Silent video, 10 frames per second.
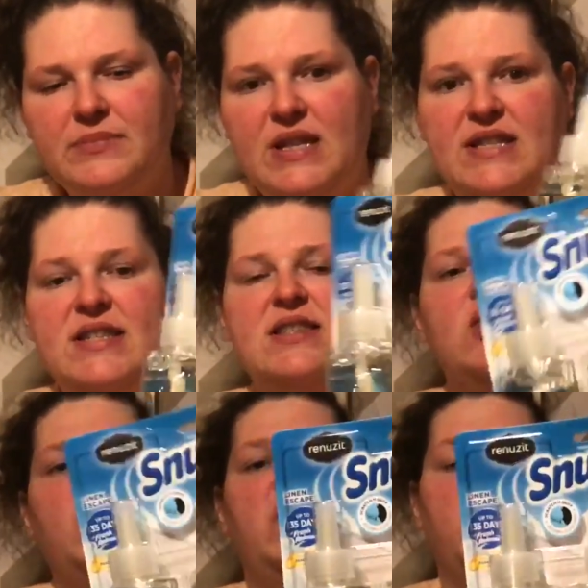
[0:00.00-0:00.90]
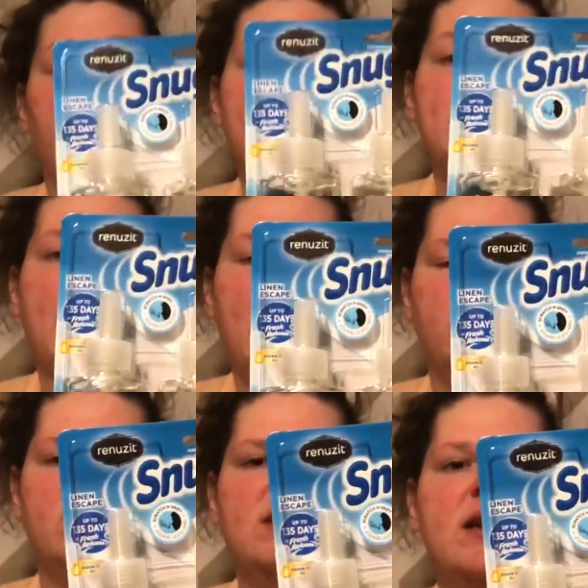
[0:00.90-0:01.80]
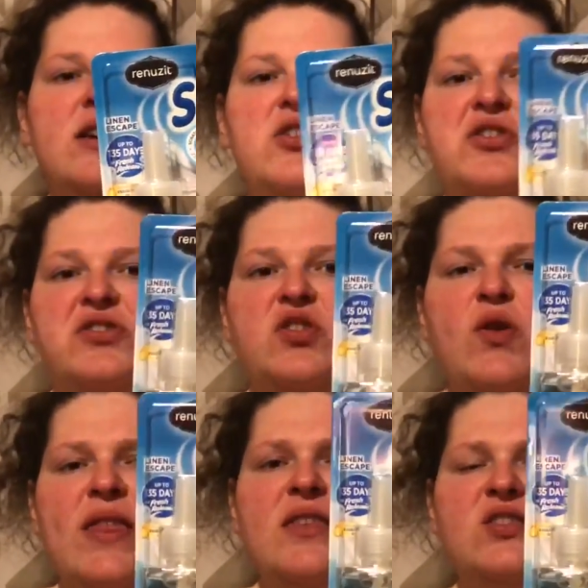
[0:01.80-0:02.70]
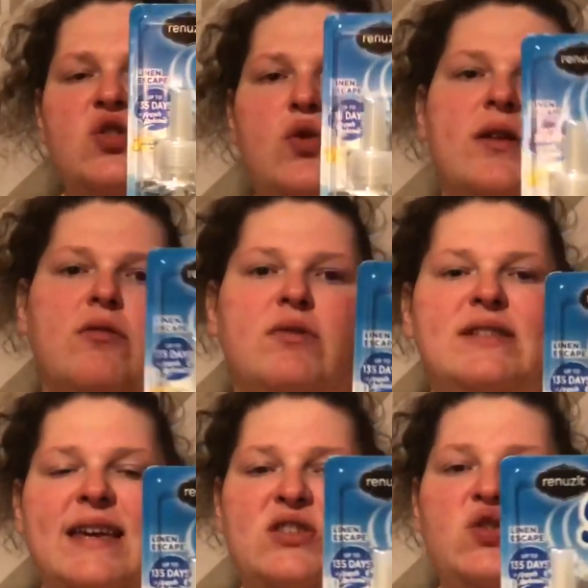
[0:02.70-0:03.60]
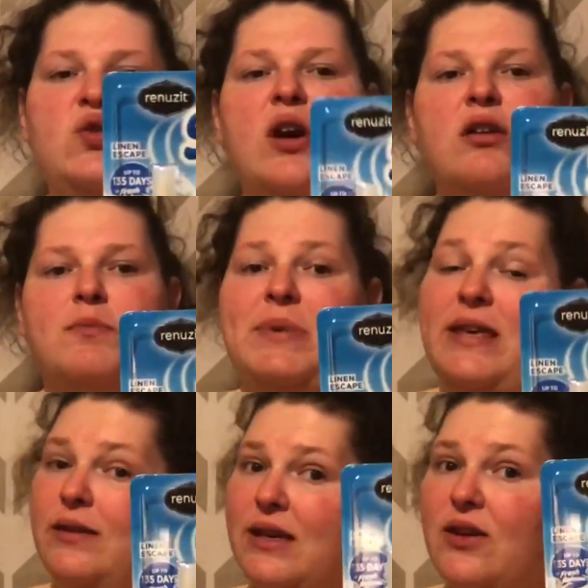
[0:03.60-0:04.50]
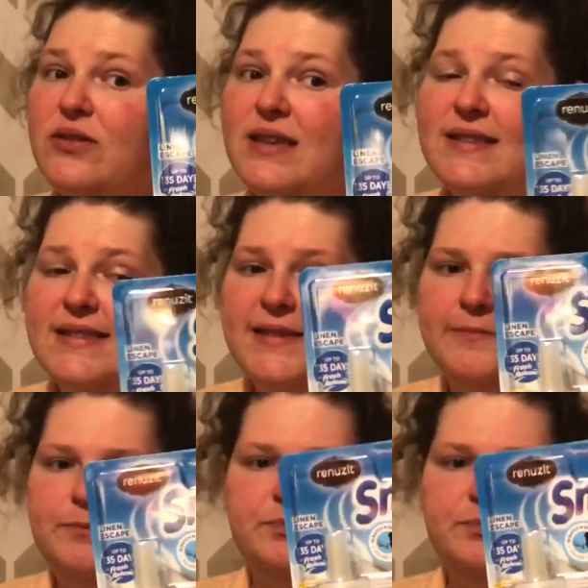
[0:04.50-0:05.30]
This is the 3 count. So in the store there was a $2 pilly on this.